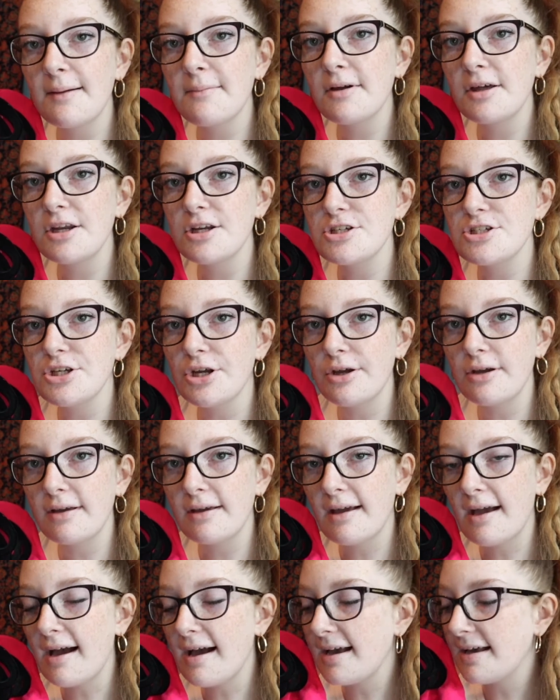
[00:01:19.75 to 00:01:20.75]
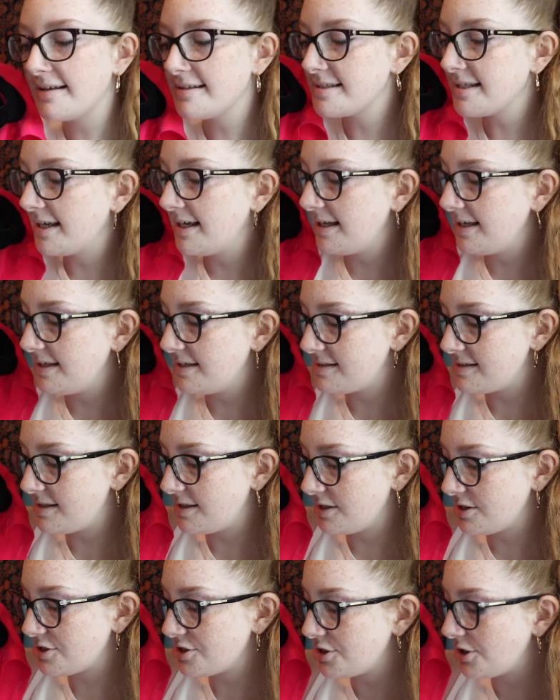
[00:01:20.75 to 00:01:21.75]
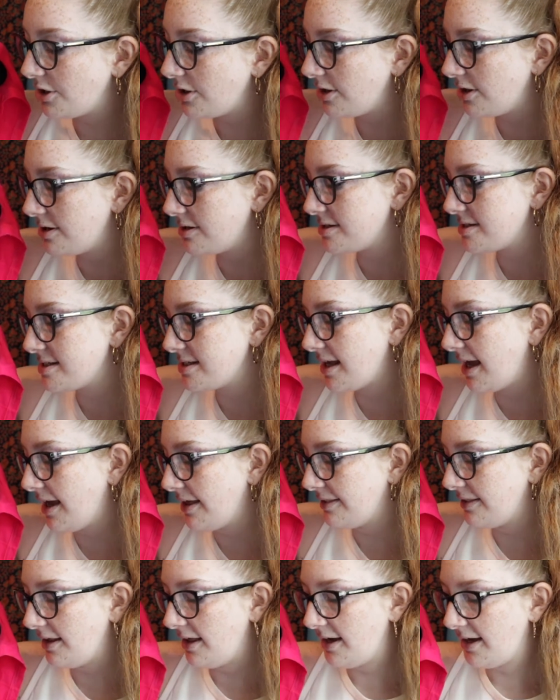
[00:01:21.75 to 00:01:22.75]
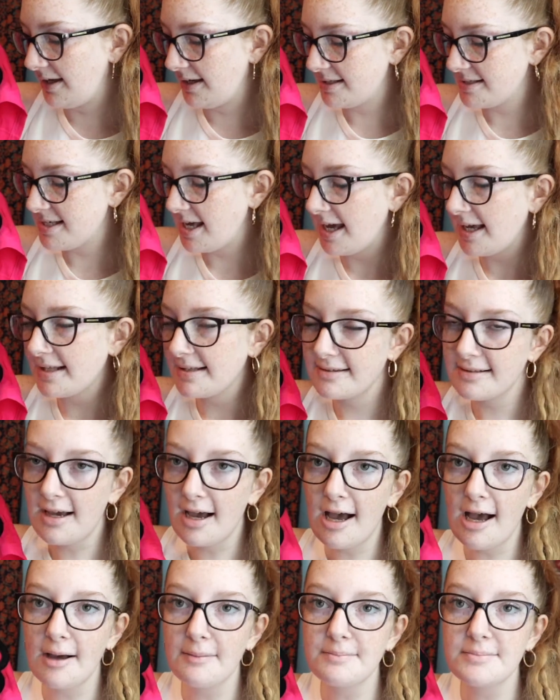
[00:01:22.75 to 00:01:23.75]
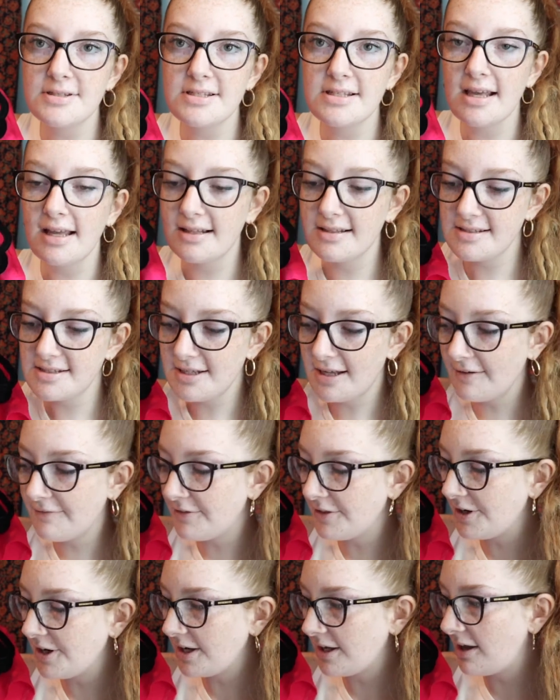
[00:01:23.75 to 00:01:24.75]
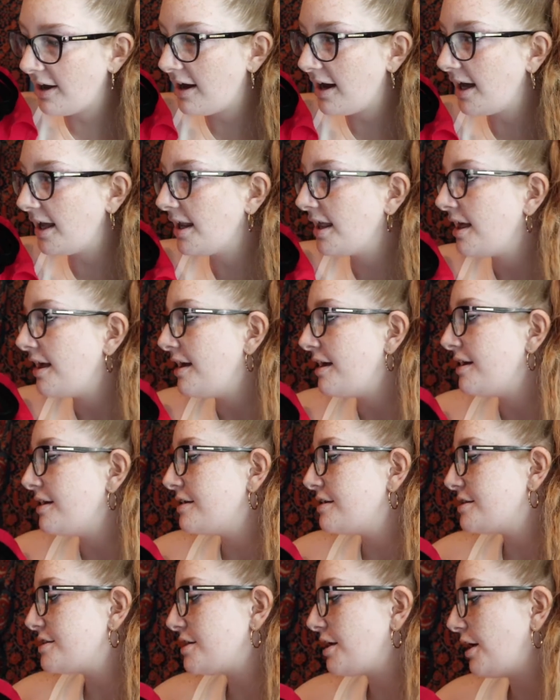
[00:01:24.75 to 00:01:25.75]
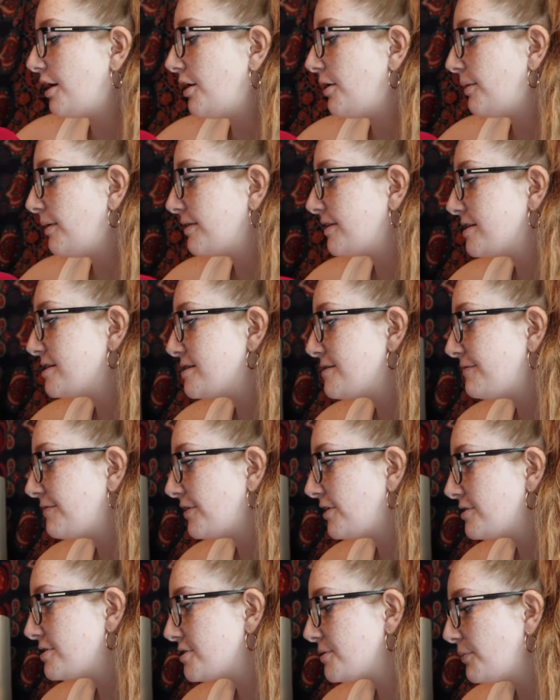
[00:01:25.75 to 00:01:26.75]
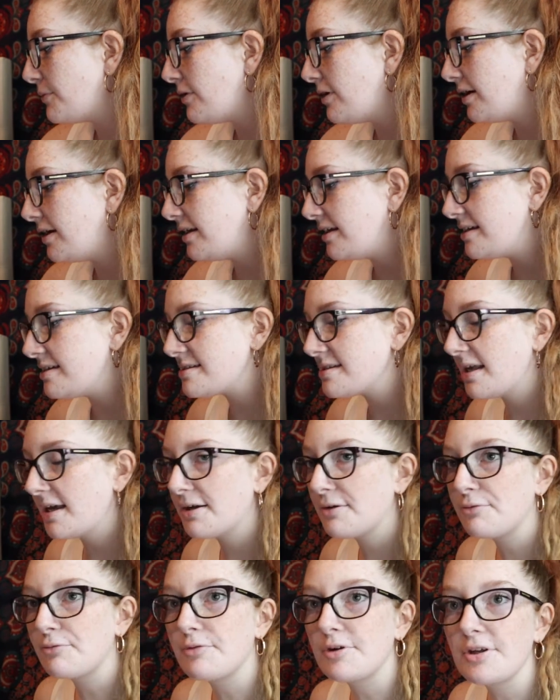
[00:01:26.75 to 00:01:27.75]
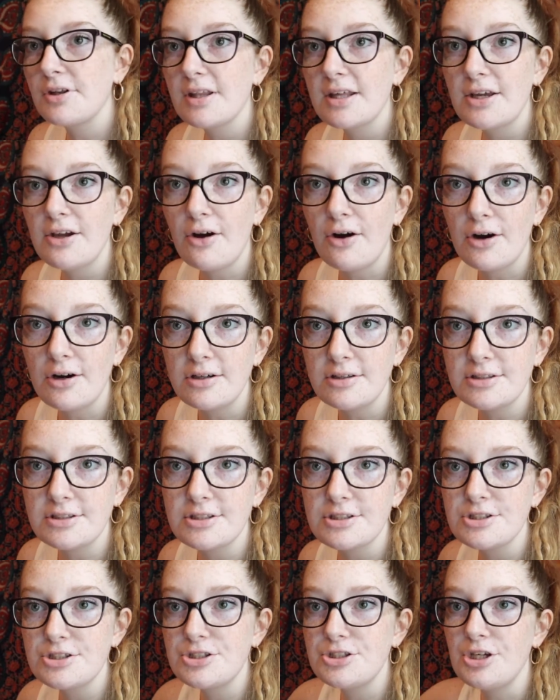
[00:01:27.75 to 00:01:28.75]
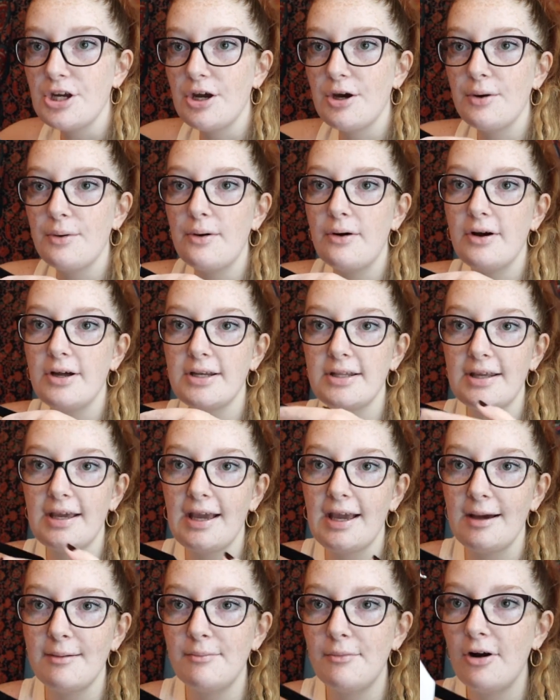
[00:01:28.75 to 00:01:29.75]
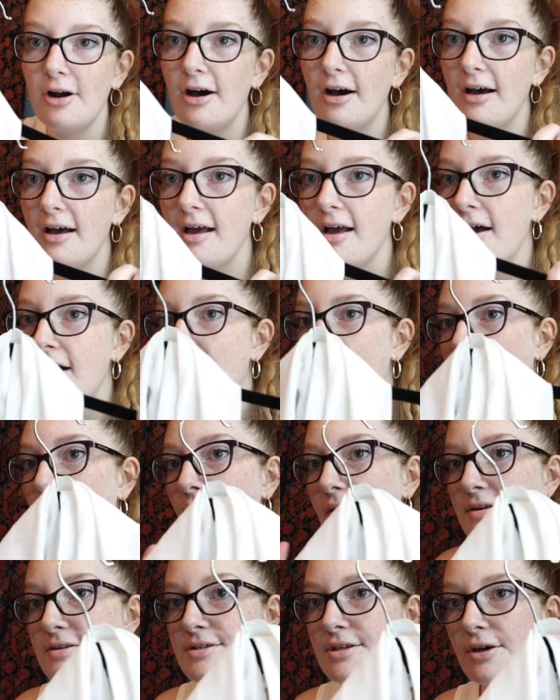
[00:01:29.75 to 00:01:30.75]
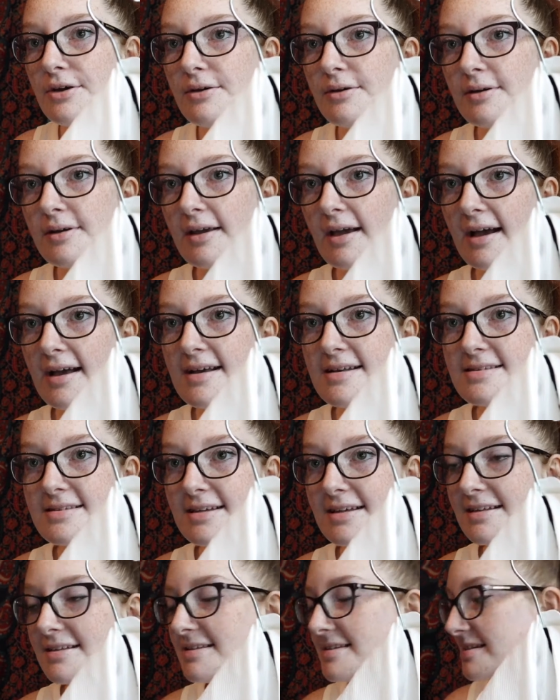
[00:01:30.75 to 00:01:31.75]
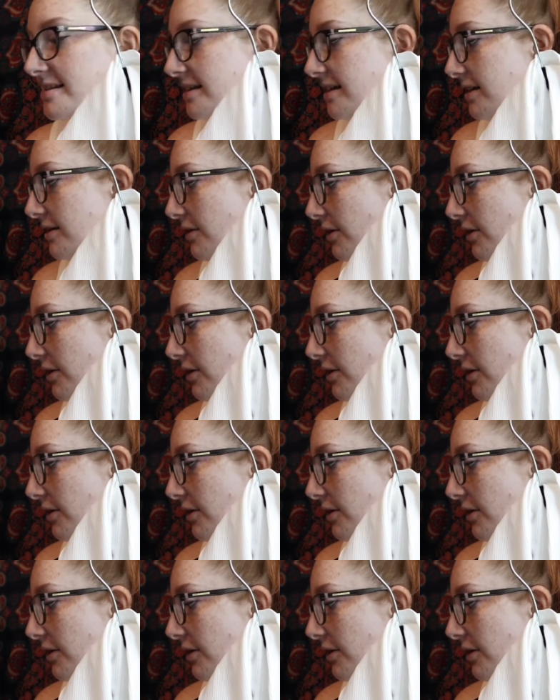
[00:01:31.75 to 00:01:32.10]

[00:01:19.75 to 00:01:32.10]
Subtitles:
I'm going to show you guys is the shirts and like tank tops and stuff that I got. So this first one is like really hard to show on camera. Also, you guys can see